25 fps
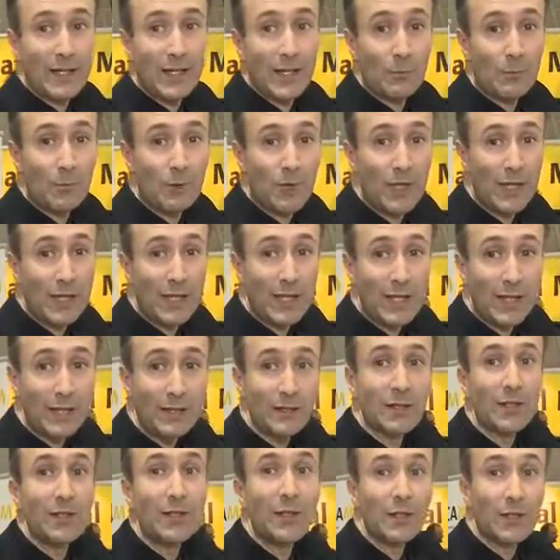camera here
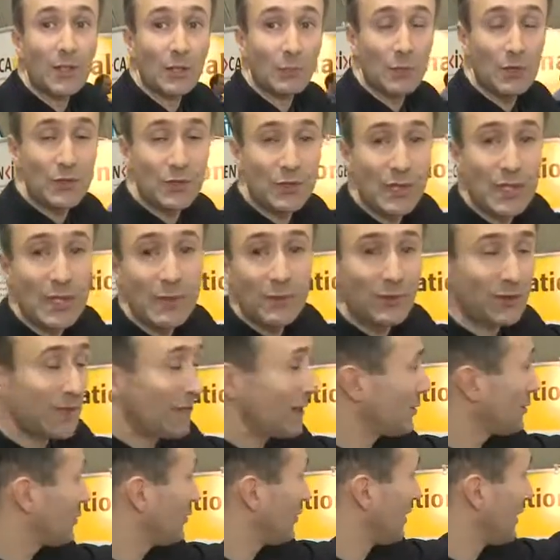that receives
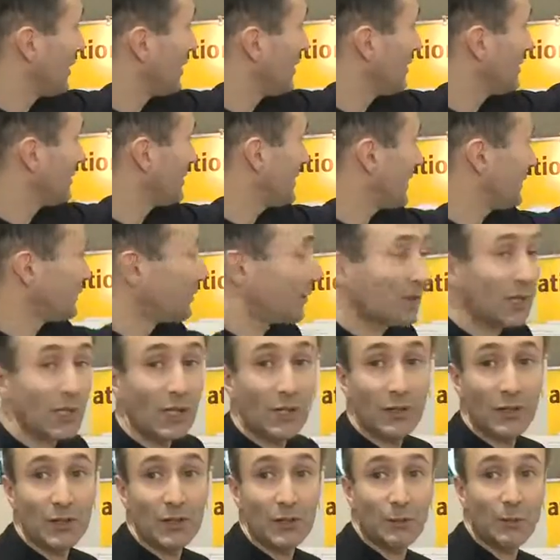that trigger down the
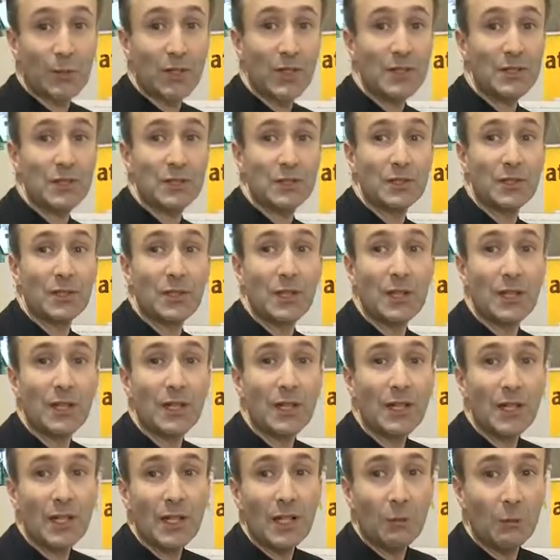CoaXPress.
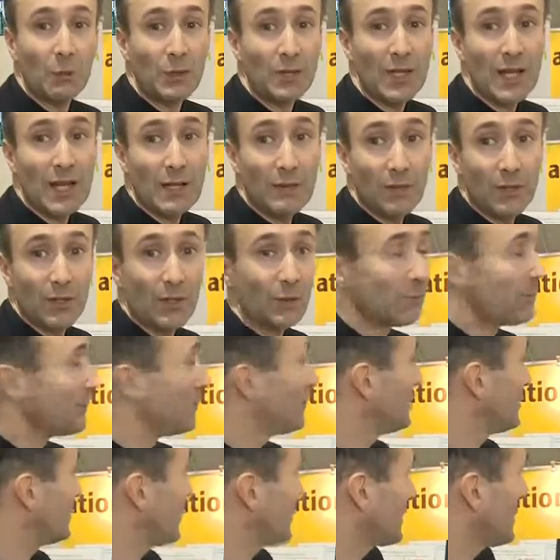And we have a
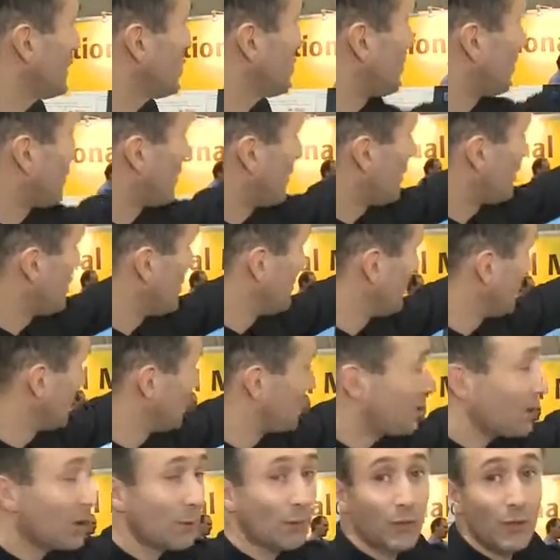scope probe on
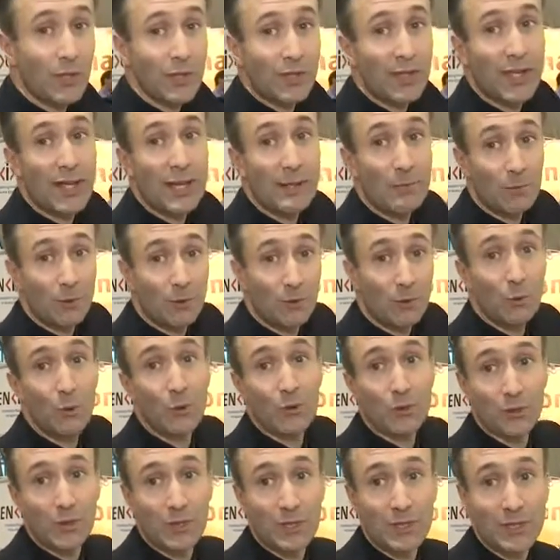the top of the camera,
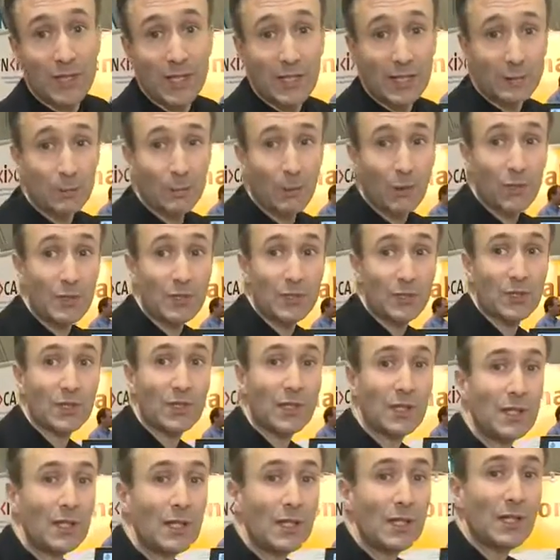also on a test point,
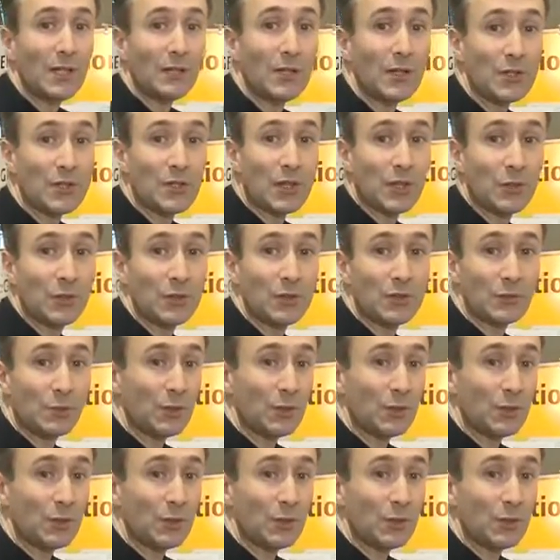that shows the